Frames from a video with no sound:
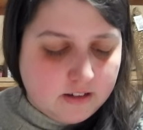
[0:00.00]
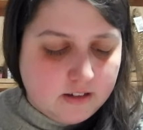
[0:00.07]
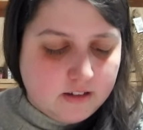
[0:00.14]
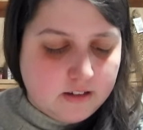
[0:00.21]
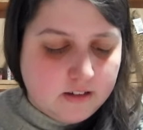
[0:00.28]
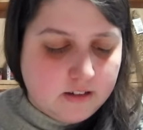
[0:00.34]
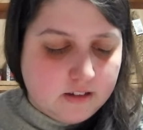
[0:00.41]

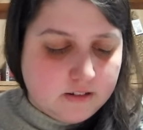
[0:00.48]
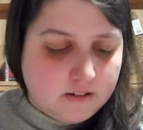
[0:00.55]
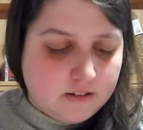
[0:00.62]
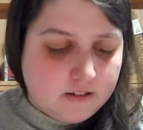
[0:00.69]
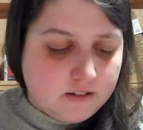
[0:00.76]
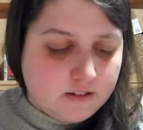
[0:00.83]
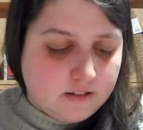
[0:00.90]

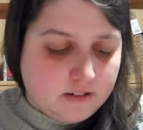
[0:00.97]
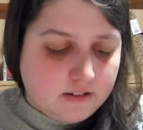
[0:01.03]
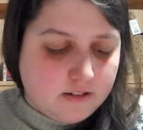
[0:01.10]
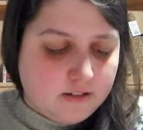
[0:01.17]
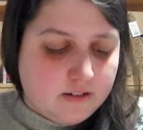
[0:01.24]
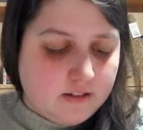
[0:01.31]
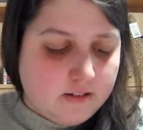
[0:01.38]

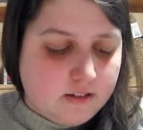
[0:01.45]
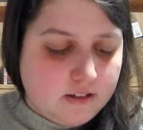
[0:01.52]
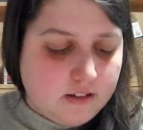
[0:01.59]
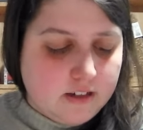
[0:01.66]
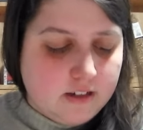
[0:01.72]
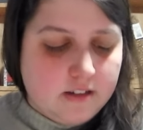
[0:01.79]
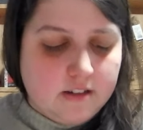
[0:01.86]

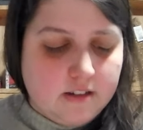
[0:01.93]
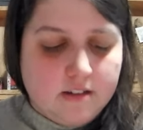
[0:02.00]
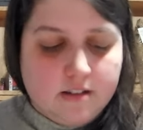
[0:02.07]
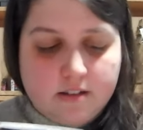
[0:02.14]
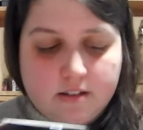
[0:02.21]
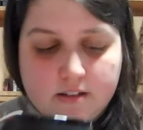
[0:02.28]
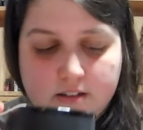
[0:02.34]

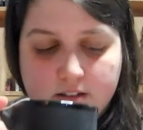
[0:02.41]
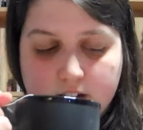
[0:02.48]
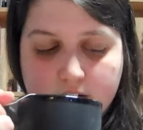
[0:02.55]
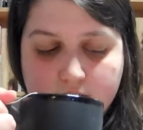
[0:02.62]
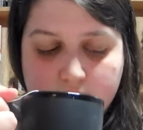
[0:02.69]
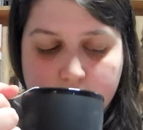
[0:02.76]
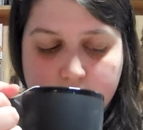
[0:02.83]

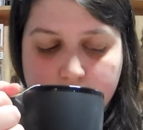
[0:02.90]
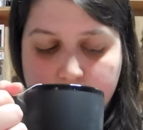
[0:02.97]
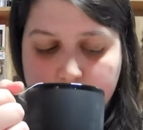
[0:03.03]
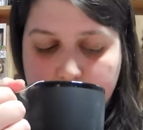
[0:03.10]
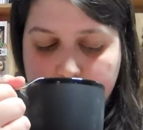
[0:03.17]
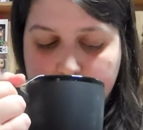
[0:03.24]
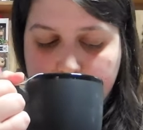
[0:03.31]

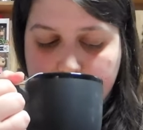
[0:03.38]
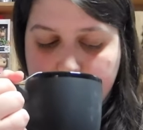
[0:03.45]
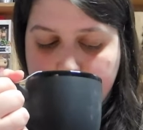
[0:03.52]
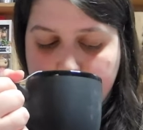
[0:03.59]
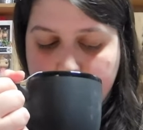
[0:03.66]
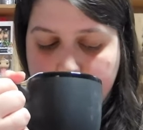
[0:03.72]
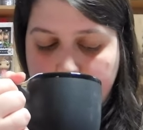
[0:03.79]

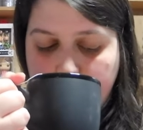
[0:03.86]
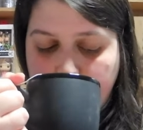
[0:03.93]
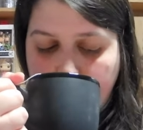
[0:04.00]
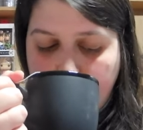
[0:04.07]
(silence)